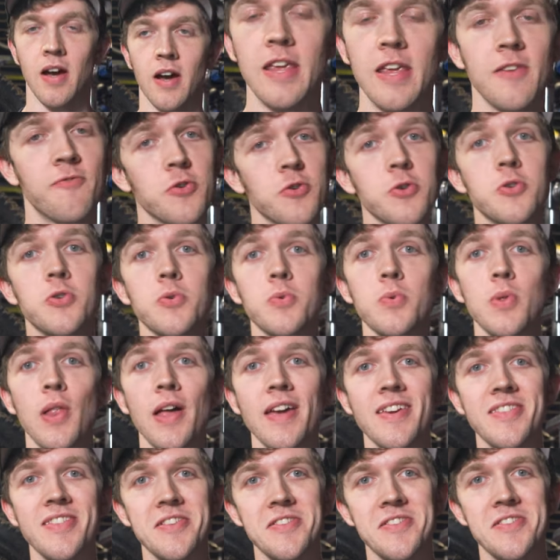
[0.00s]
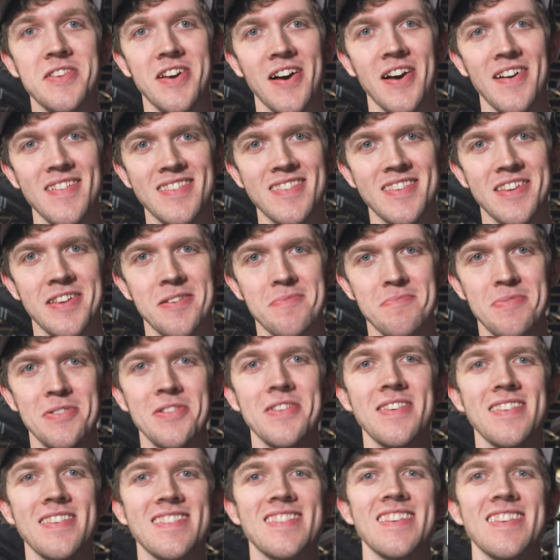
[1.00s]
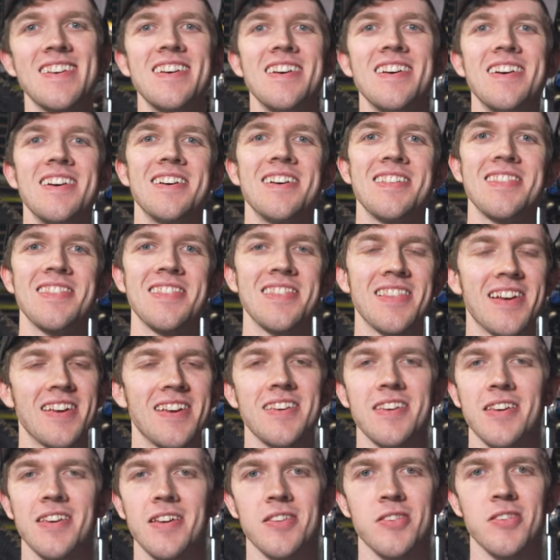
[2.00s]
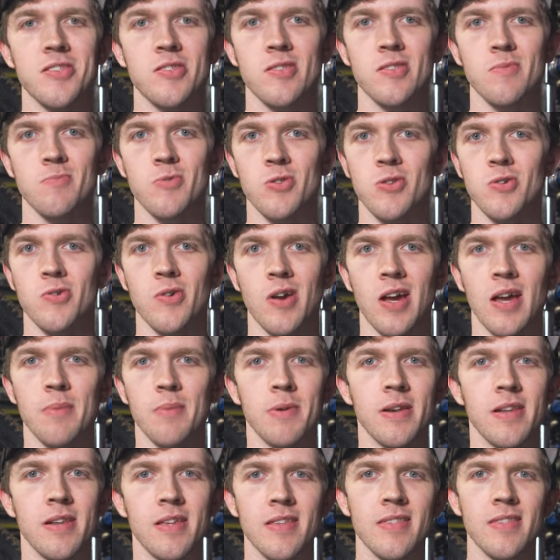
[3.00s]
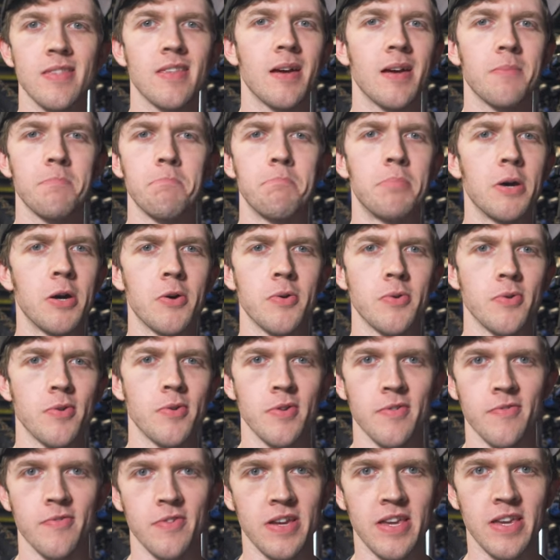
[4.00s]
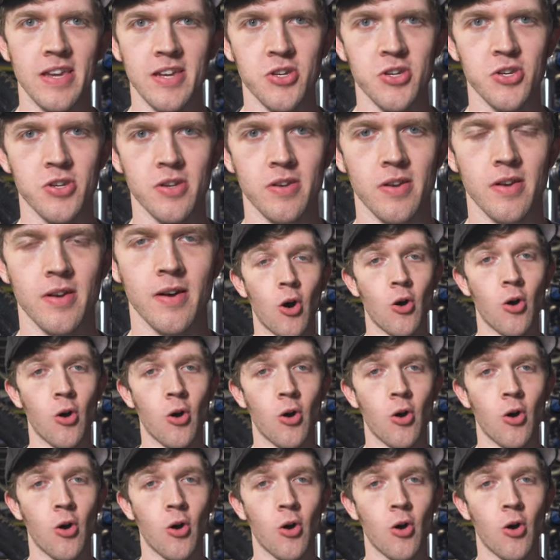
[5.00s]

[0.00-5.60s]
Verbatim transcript: If you do like this content, please like, subscribe, and hit that bell notification.